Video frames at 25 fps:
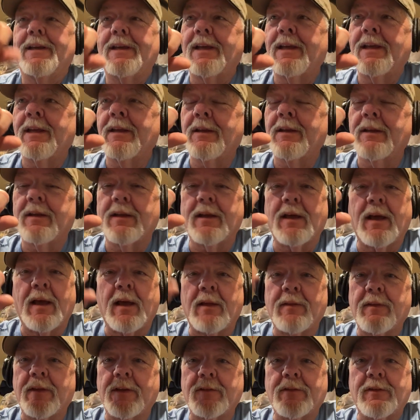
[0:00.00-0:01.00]
And
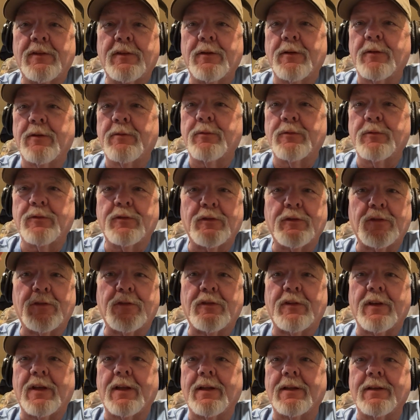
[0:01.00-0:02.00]
that stuff was
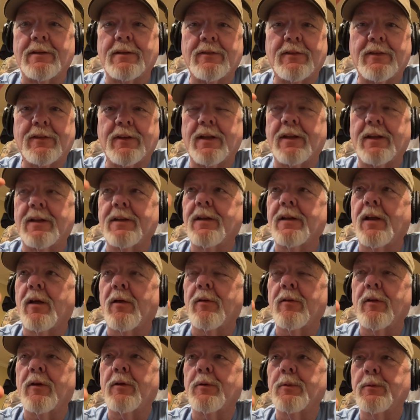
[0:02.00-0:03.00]
just selling,
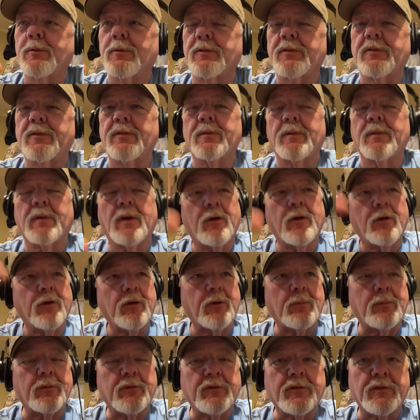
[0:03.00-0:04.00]
although it was
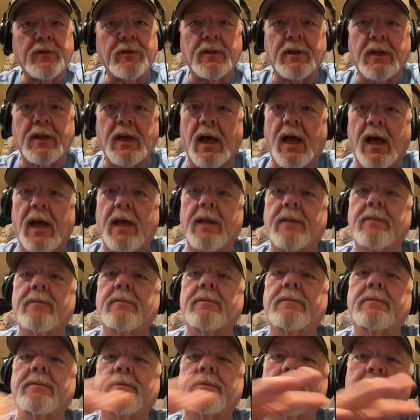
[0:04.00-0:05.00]
100%
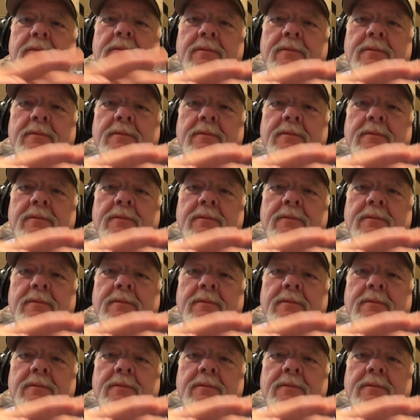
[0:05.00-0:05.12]
cotton,